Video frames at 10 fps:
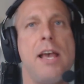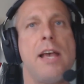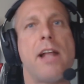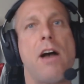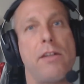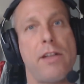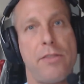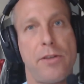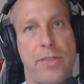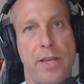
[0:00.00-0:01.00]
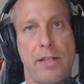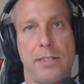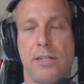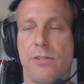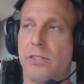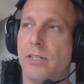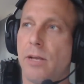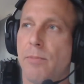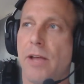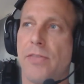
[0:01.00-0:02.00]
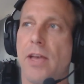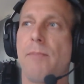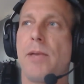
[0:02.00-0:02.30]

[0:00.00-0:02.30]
Now, another thing that's interesting about them